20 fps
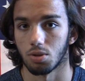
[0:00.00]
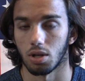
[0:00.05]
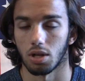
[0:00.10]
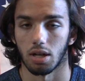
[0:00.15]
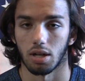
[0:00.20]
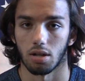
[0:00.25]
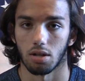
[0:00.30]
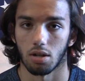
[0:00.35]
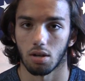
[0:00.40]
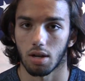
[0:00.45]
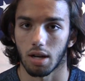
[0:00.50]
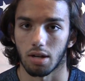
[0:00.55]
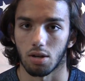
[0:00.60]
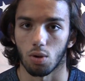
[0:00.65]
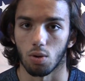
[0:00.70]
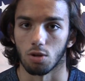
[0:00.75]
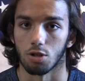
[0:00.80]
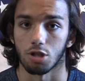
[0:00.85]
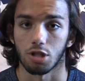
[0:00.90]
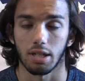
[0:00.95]
kind of
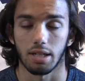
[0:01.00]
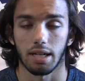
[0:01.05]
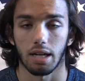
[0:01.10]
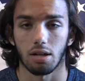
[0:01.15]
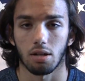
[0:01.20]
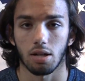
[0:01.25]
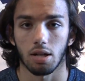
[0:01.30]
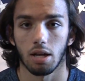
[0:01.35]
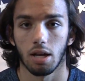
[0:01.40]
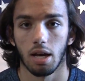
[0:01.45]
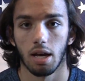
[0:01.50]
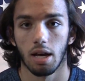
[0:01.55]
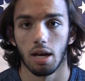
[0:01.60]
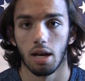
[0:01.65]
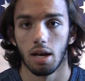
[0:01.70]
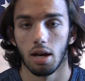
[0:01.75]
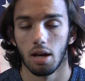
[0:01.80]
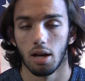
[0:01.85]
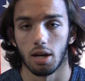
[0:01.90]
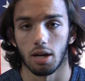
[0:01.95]
orange
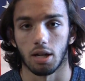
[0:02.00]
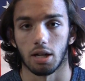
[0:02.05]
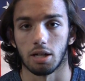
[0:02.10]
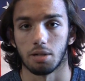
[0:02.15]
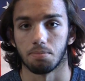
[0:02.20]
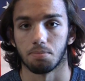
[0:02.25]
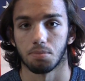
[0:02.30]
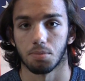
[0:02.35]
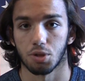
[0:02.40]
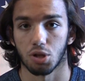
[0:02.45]
detailing.